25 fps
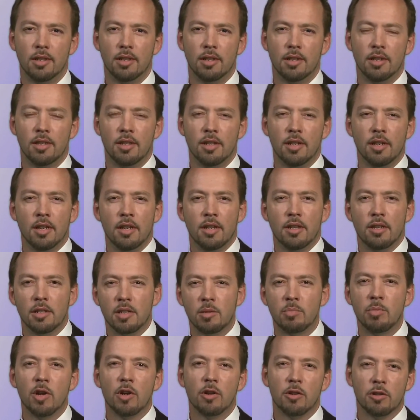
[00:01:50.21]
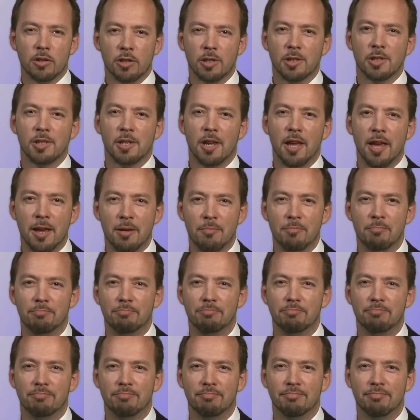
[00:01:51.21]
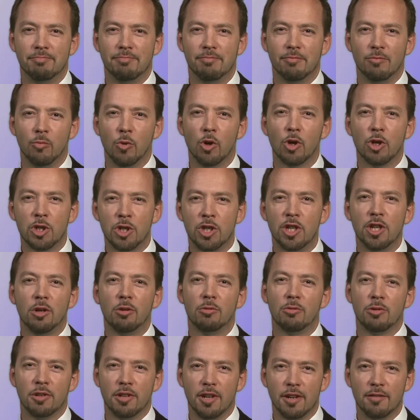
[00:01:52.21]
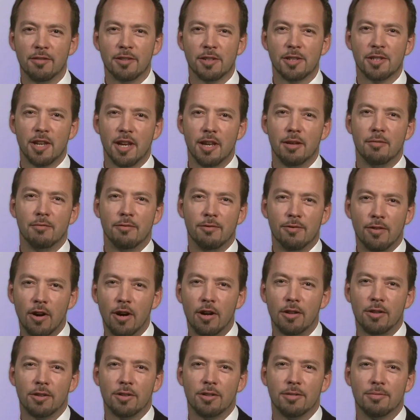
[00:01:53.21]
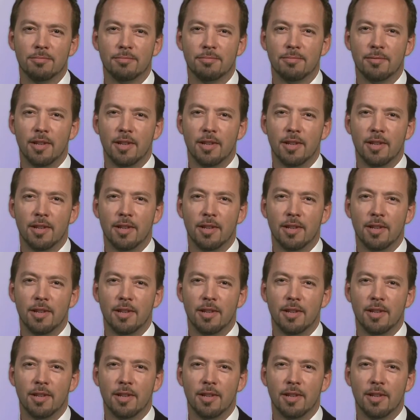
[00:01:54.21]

The Spirit is the same. We're children of the same Father.